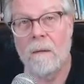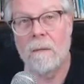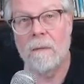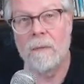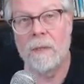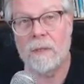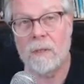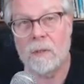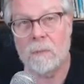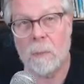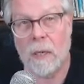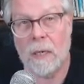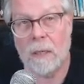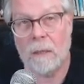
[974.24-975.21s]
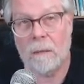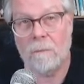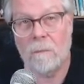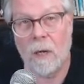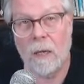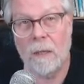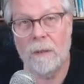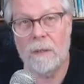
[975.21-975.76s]
This is paint
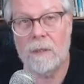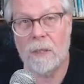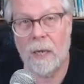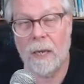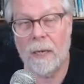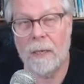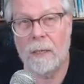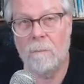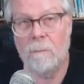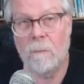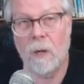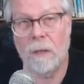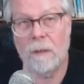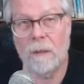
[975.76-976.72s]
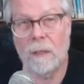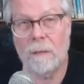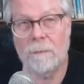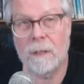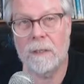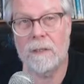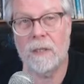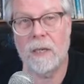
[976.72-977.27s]
on this side. On the
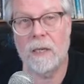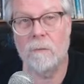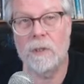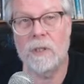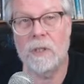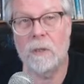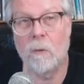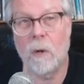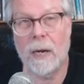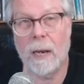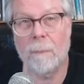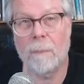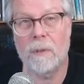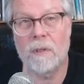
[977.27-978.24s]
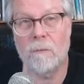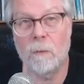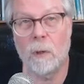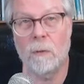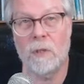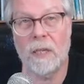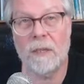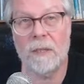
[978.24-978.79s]
left-hand side, we see what happens if we
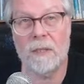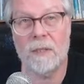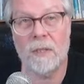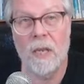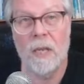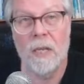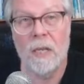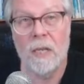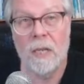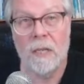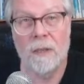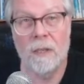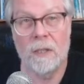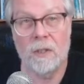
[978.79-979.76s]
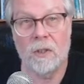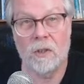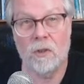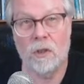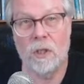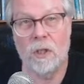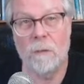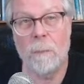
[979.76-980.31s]
take this
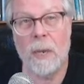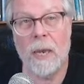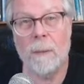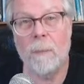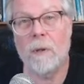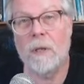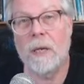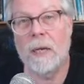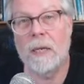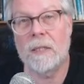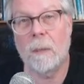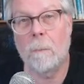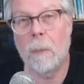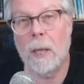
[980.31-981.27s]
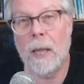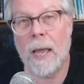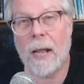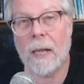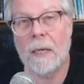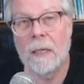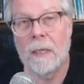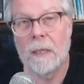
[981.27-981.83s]
sheet of paper that has a black
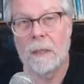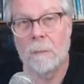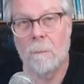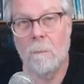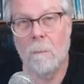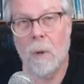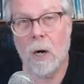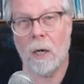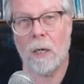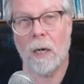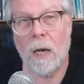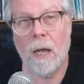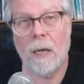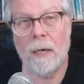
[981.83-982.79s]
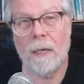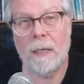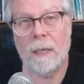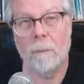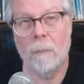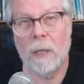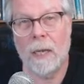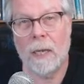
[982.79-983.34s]
mark on it, a
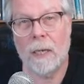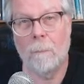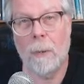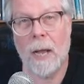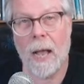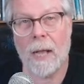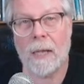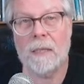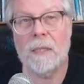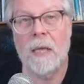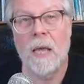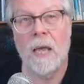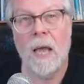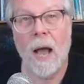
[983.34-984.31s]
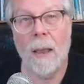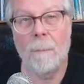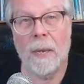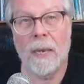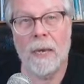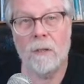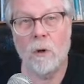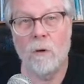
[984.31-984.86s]
black box. I
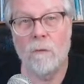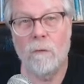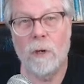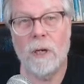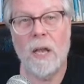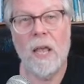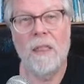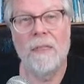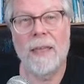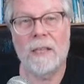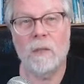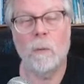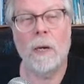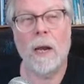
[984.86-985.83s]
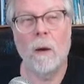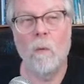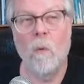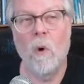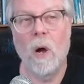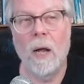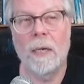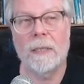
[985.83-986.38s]
paint over it. That's what I
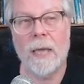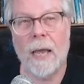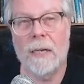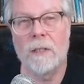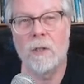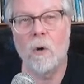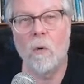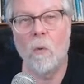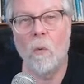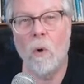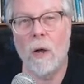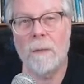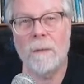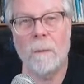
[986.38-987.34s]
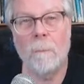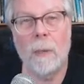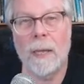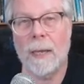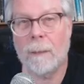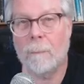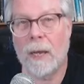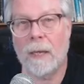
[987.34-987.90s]
want. I don't want the
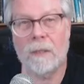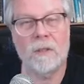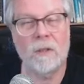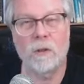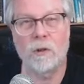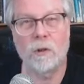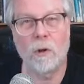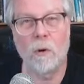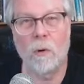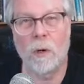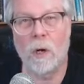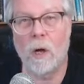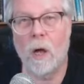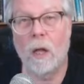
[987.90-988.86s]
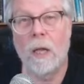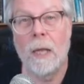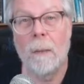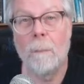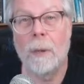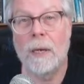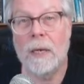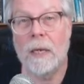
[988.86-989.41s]
black box to show at all.
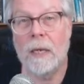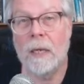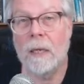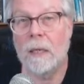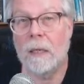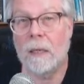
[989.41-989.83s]
But ink,